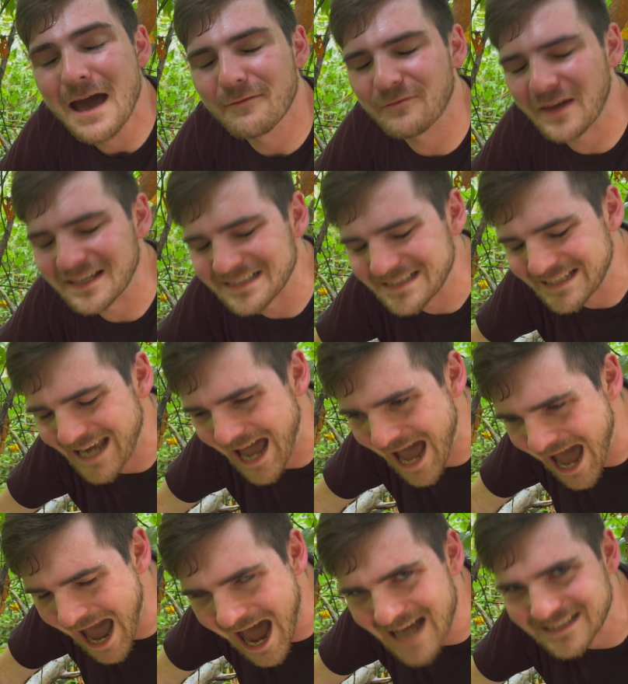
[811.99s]

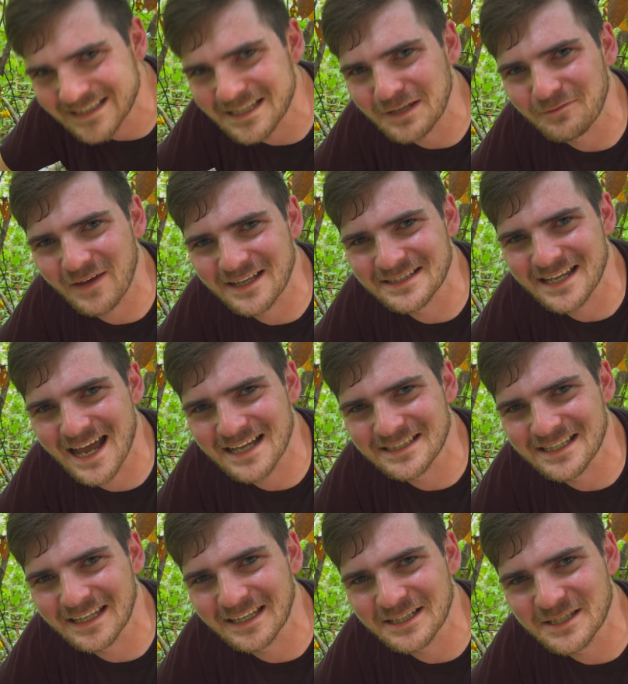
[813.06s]
fantastic
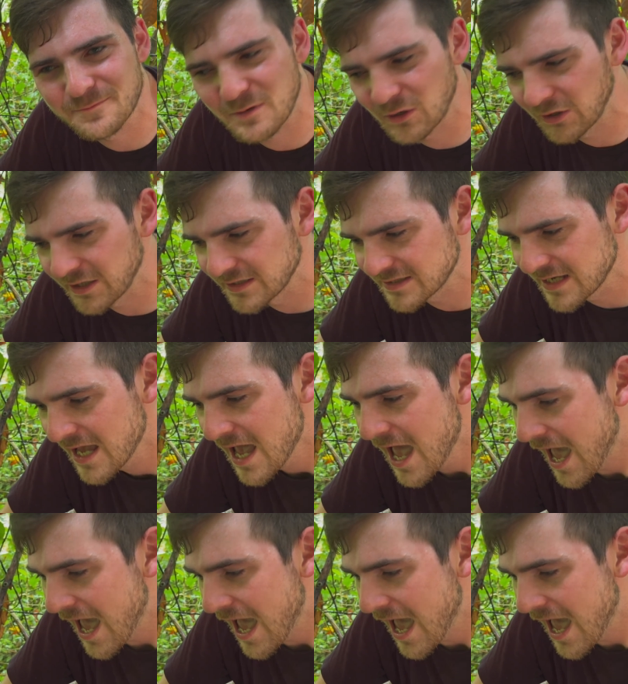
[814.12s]
fantastic experience